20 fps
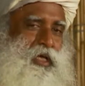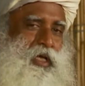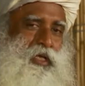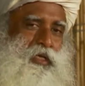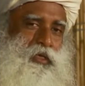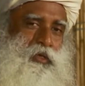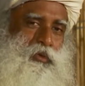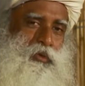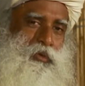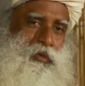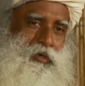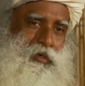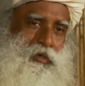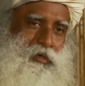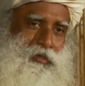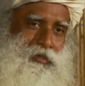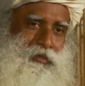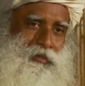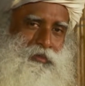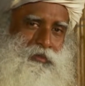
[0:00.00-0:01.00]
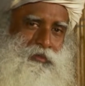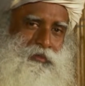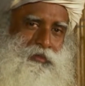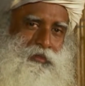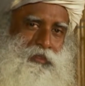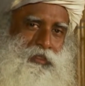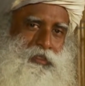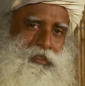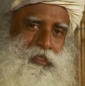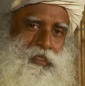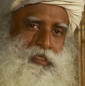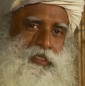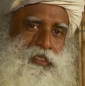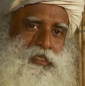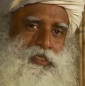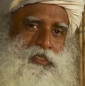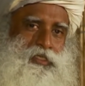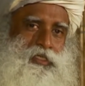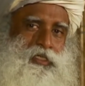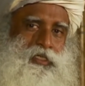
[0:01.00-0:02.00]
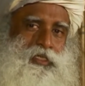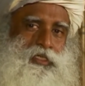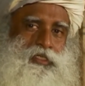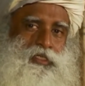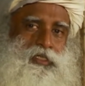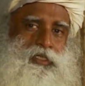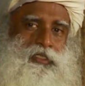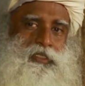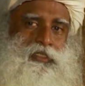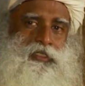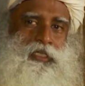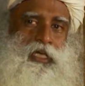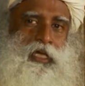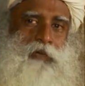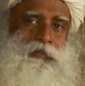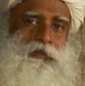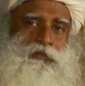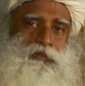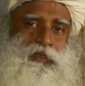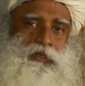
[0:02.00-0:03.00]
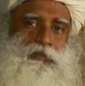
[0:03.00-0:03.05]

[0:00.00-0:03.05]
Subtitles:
kind you are is essentially a certain type of